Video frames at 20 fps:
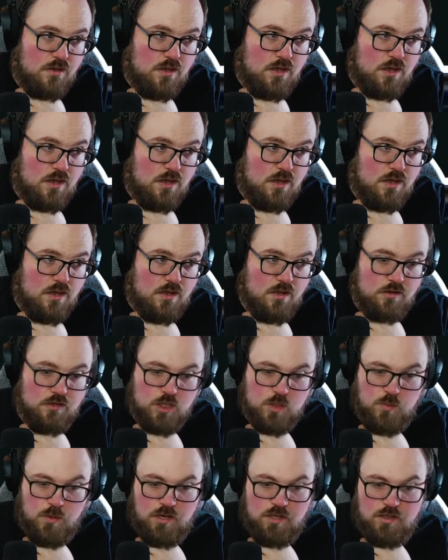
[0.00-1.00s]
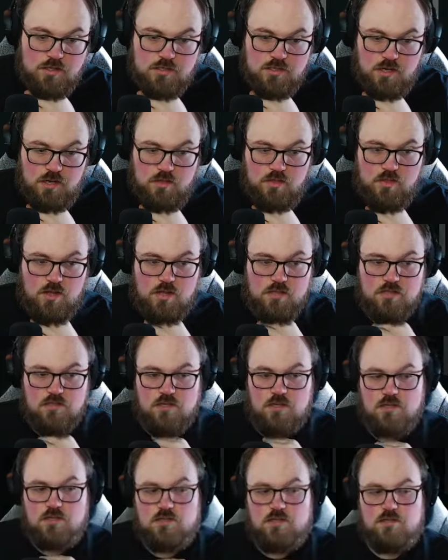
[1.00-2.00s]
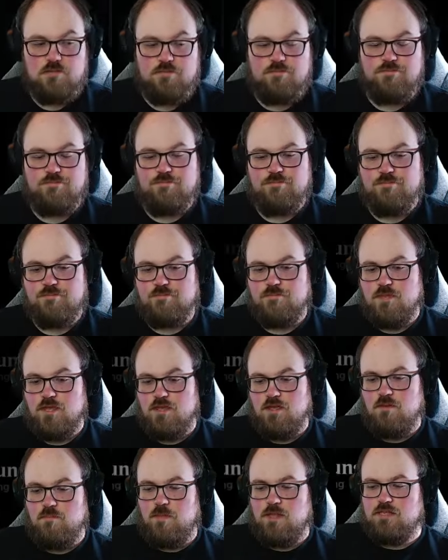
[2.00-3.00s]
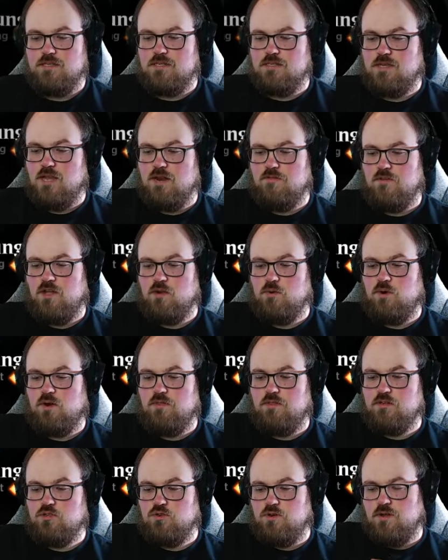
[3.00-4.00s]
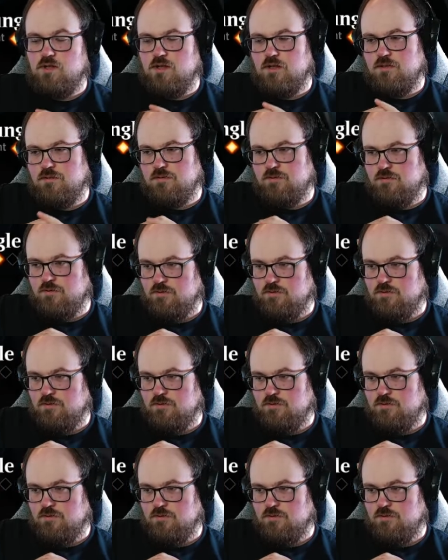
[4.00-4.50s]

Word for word: Yeah, I'll just bring in the second Thoughtseize. Minsc is kind of awkward on the draw,